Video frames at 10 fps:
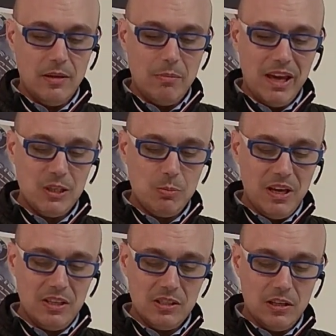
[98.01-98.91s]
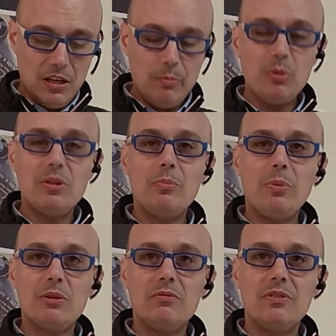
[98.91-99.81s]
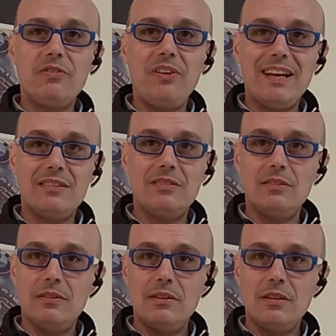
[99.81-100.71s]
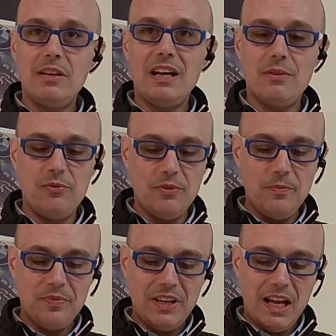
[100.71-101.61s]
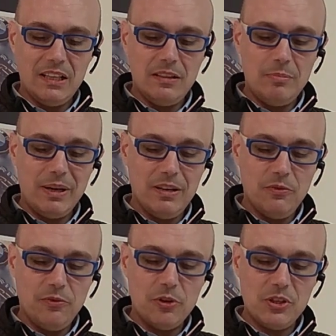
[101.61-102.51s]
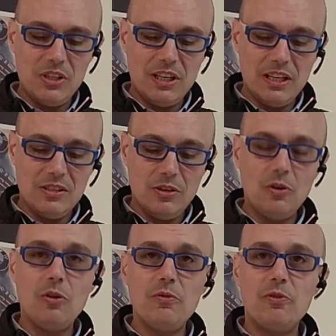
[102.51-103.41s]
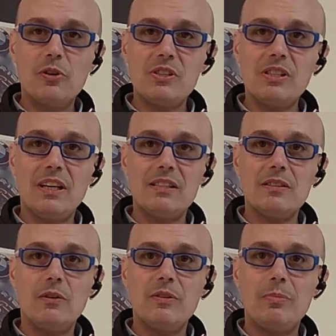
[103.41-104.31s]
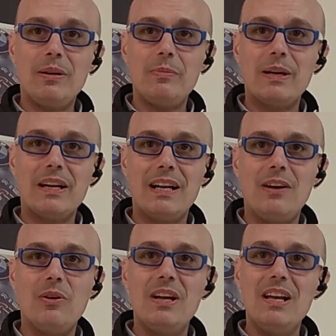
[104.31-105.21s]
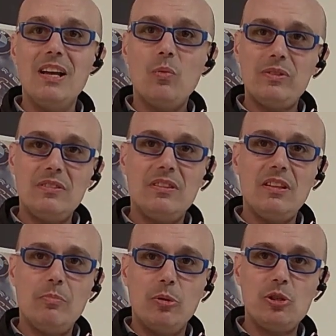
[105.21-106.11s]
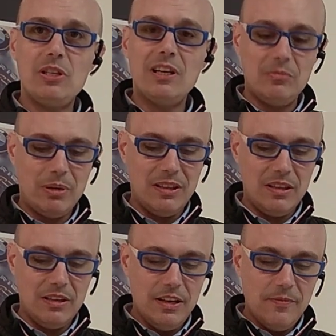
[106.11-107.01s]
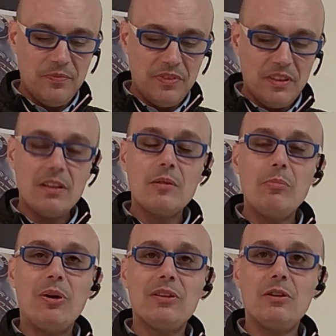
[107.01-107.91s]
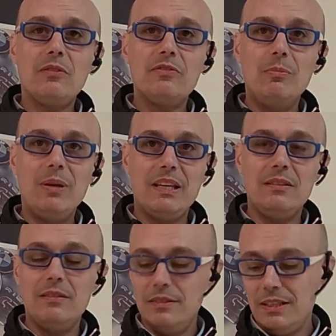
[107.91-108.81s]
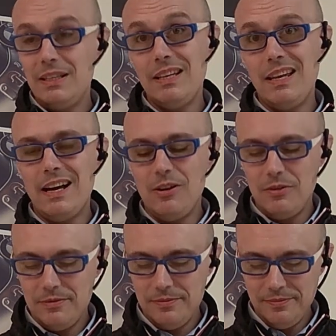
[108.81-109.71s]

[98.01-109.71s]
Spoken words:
make space and put the point of a flat knife. I did it by the four sides. All four sides of the pump are now with the teeth pushed down by the point of the blade. Now,